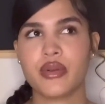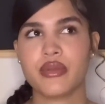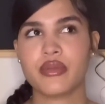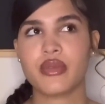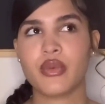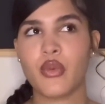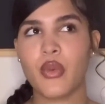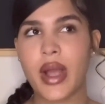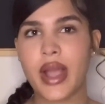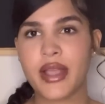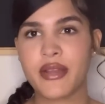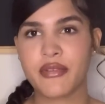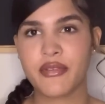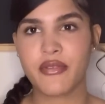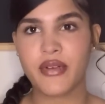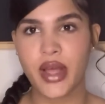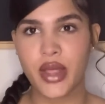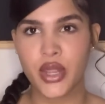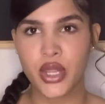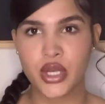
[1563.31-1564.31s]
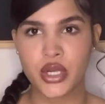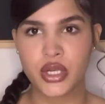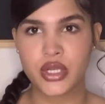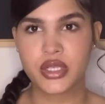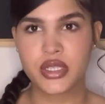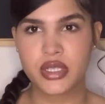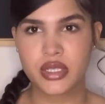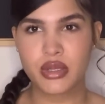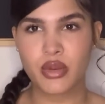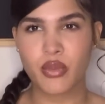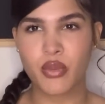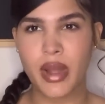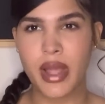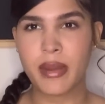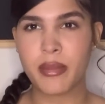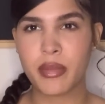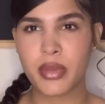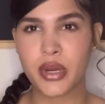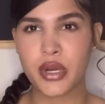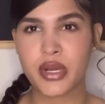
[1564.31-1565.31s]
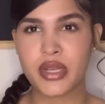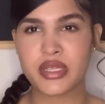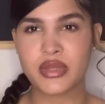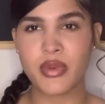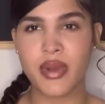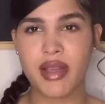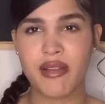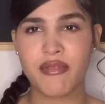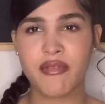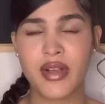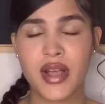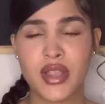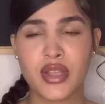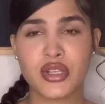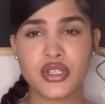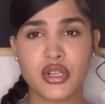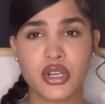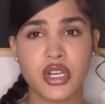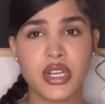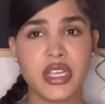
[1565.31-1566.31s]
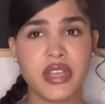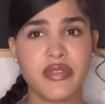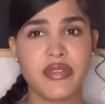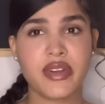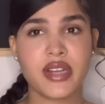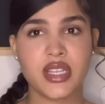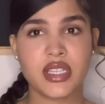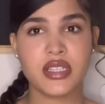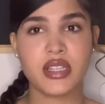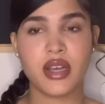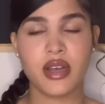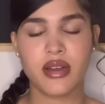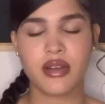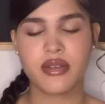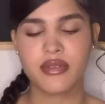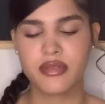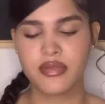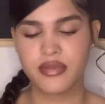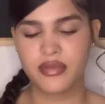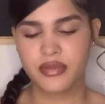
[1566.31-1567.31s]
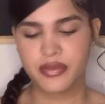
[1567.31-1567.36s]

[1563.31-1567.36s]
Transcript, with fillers: white feathers, white birds, white feathers, or even a dove.